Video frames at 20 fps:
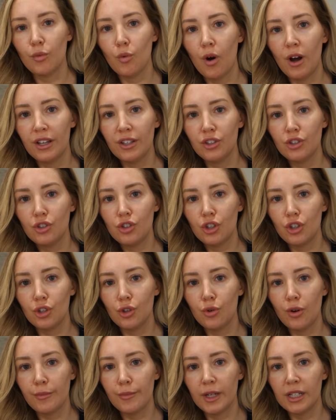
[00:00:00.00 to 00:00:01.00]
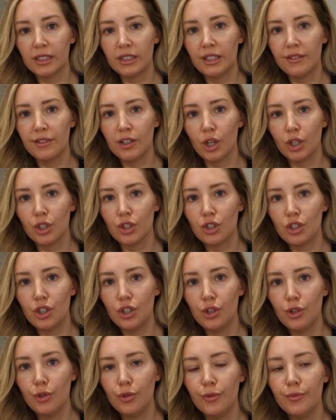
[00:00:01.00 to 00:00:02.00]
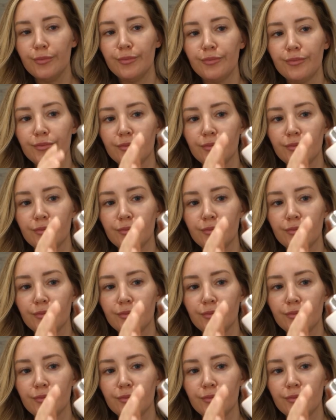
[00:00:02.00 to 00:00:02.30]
One, two, I'm gonna leave it on two.